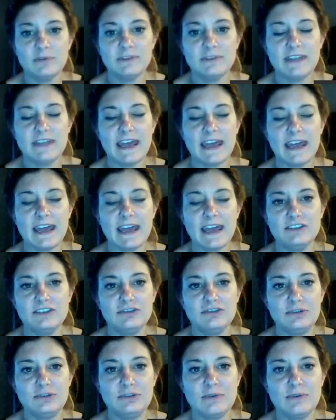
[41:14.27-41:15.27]
that is
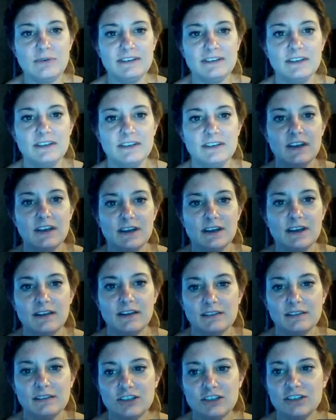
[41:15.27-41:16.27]
true. It's
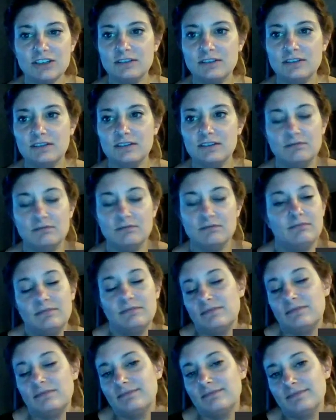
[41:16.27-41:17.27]
just
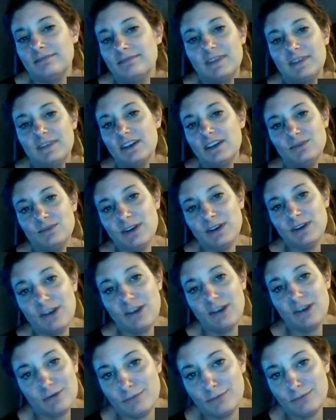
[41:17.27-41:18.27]
because we
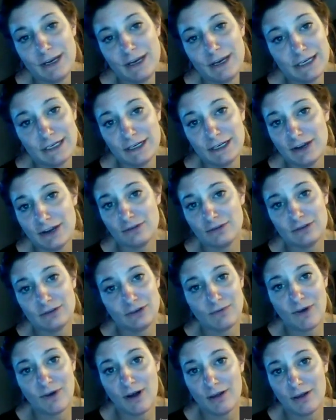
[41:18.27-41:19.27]
did go
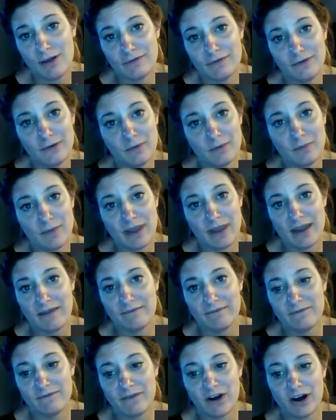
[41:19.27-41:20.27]
to all of them at
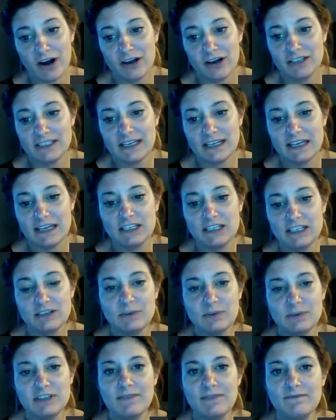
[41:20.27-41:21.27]
first. It just was
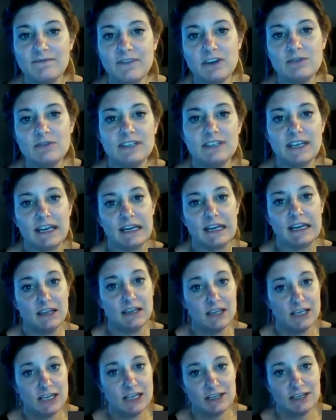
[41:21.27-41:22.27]
confusing.
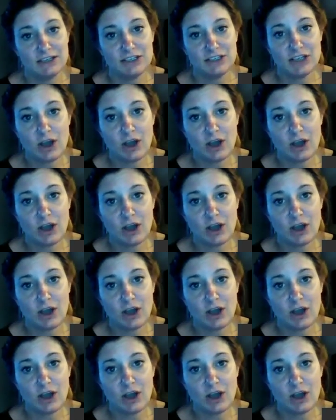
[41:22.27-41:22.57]
So